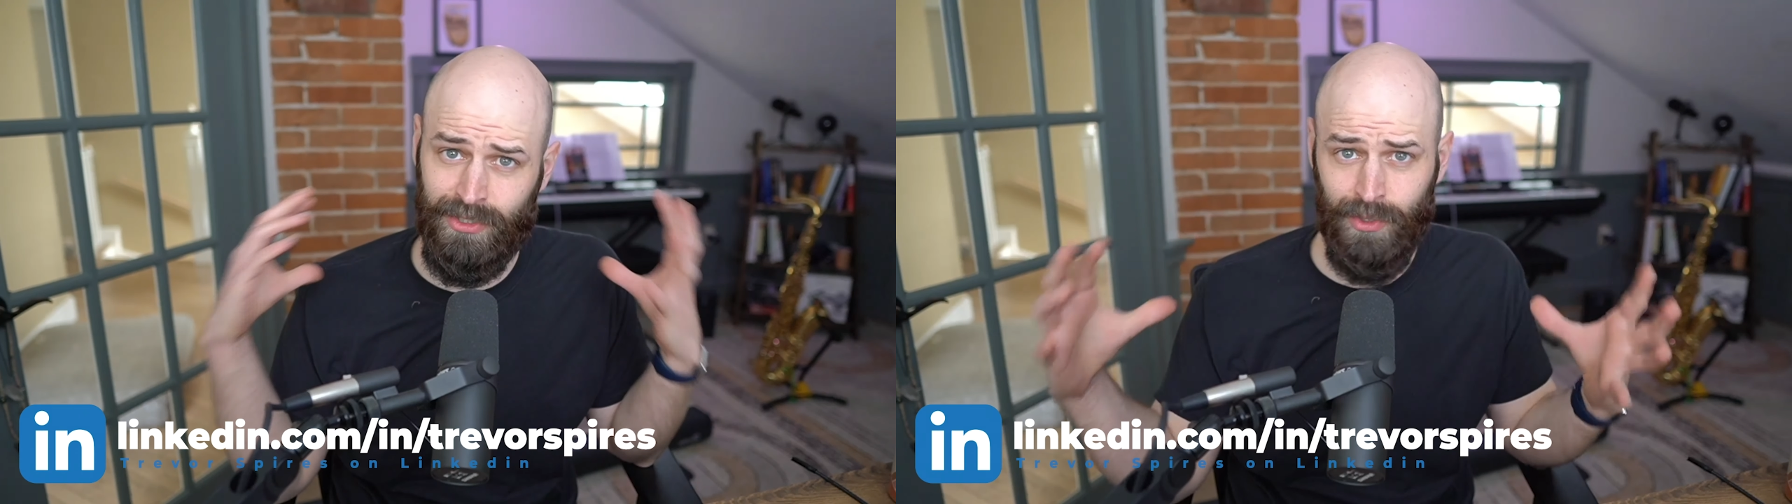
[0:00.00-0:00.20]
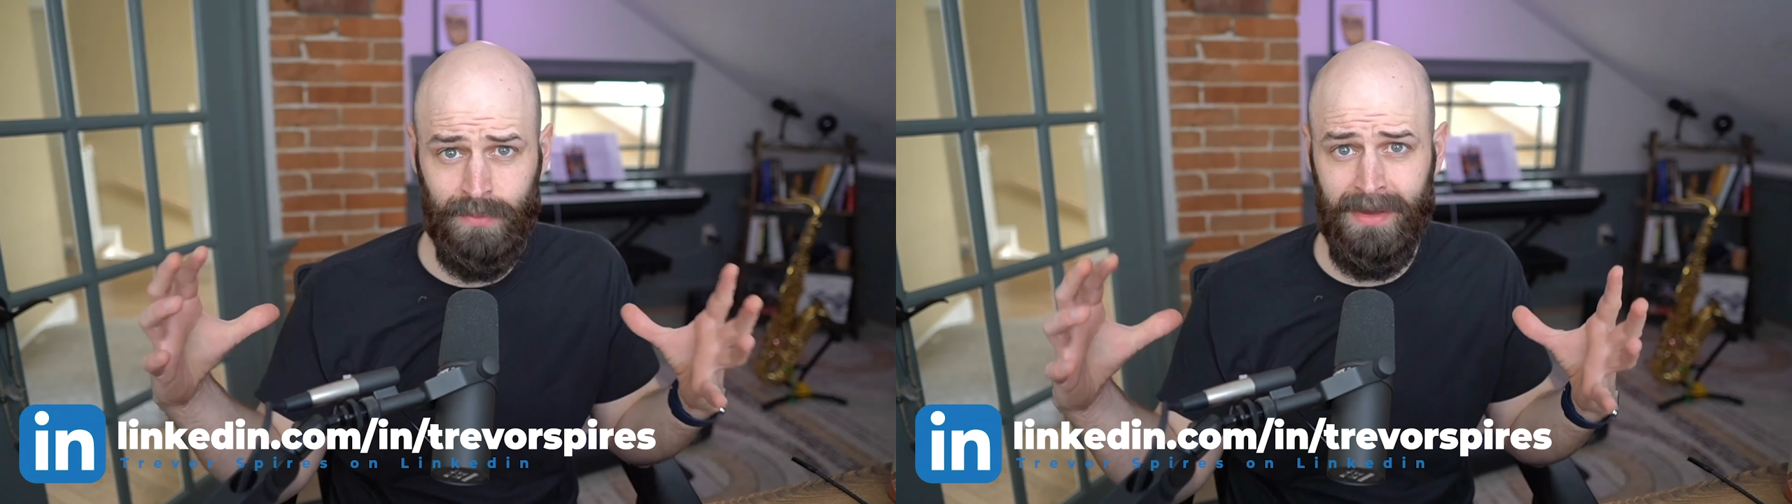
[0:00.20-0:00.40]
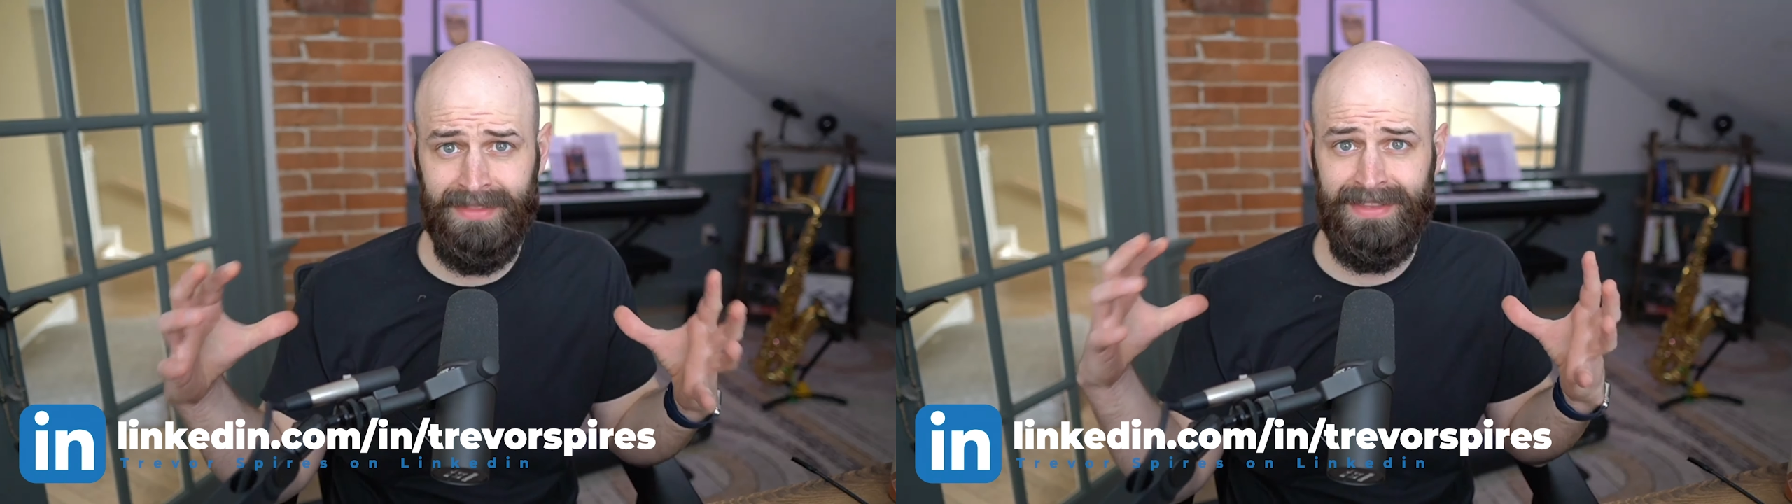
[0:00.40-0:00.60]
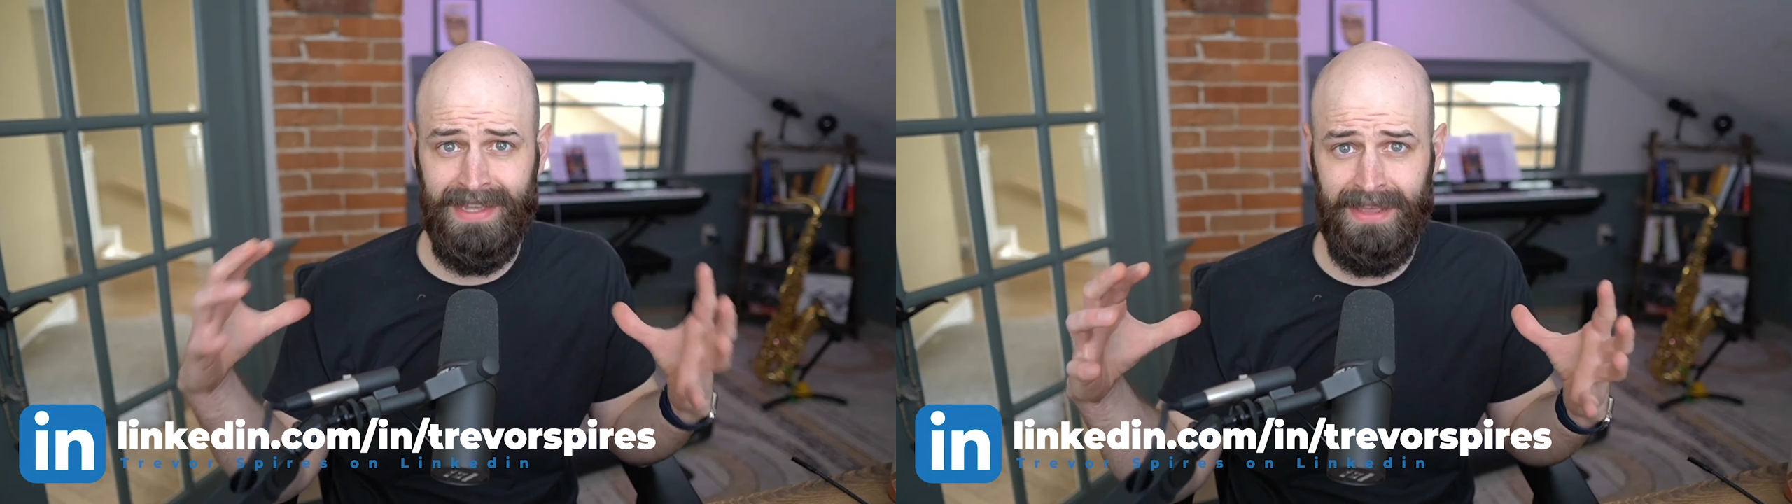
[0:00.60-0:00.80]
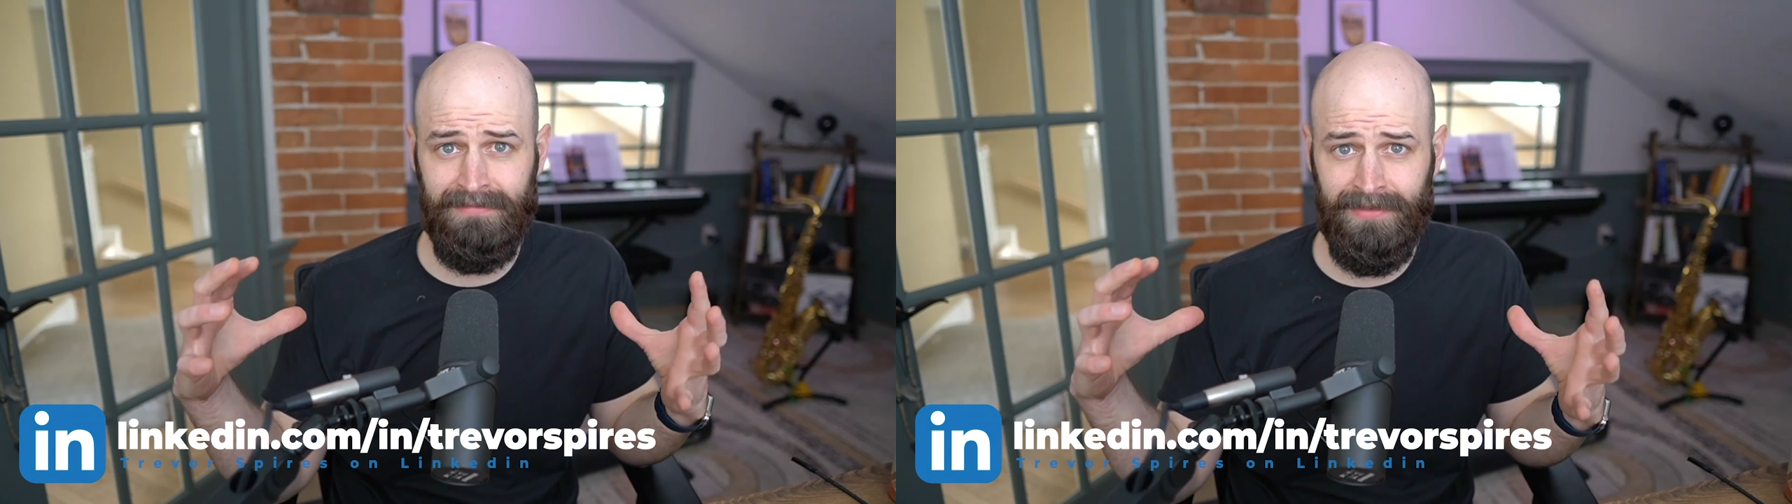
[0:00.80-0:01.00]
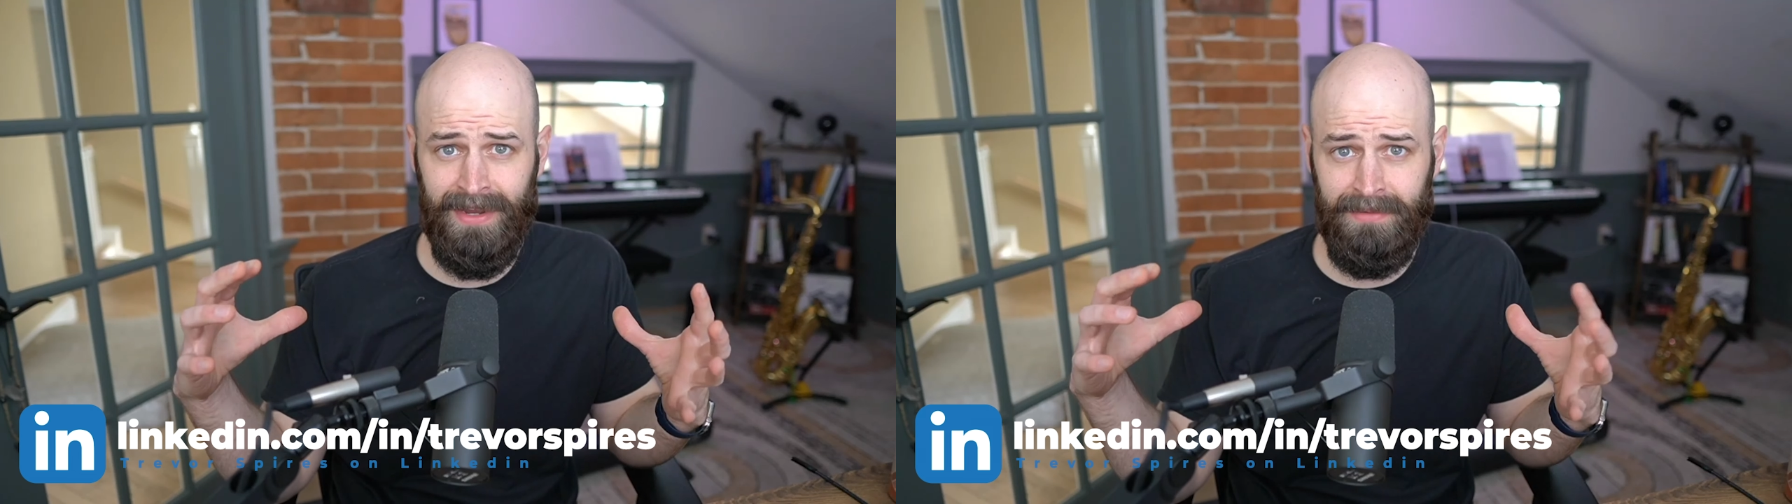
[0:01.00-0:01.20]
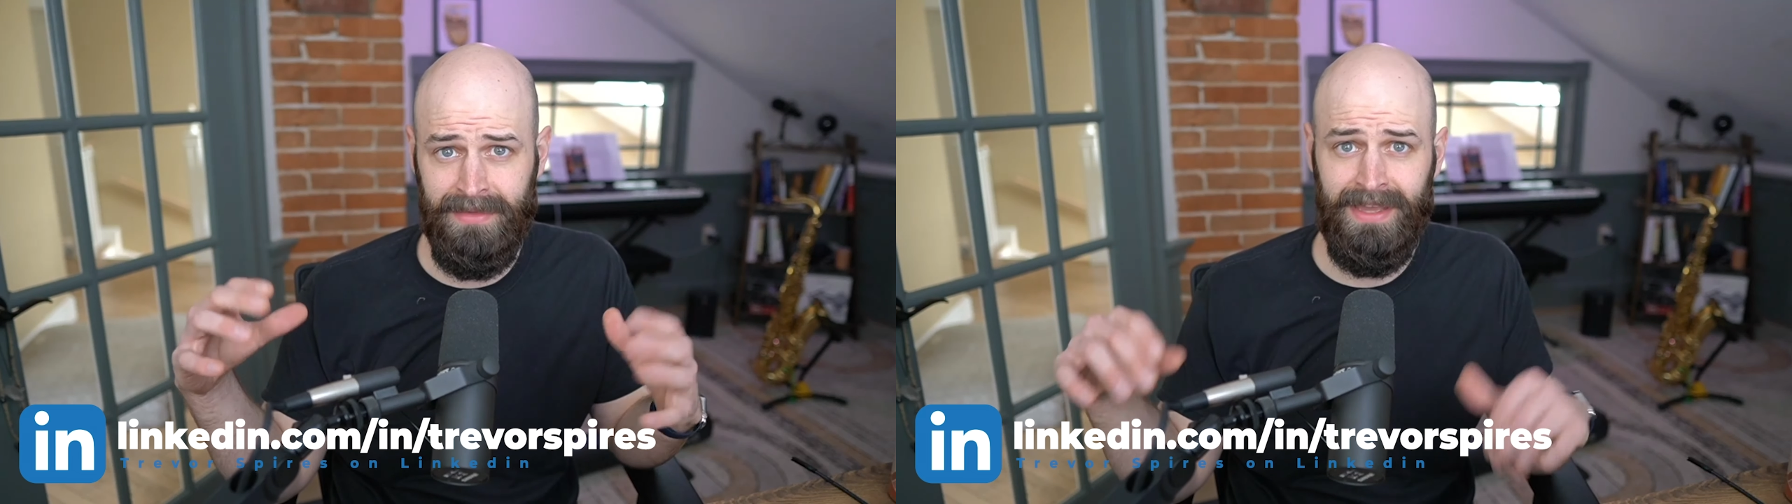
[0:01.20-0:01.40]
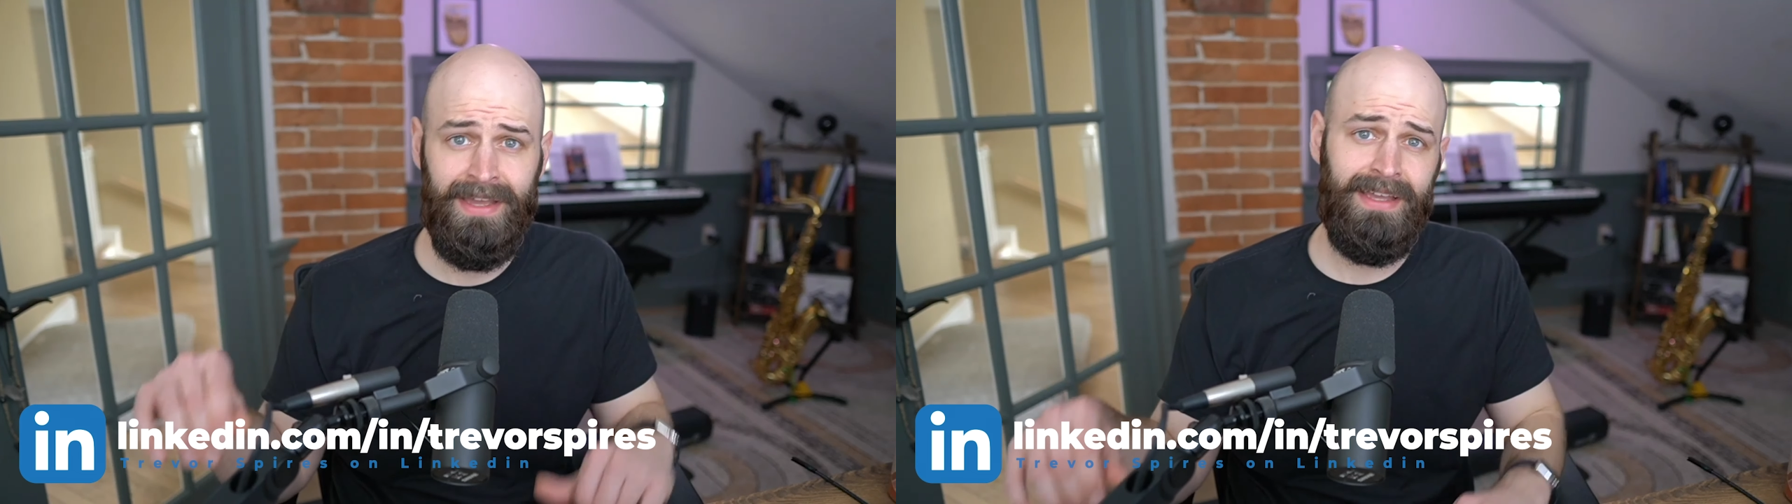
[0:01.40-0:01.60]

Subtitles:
2-month time frame,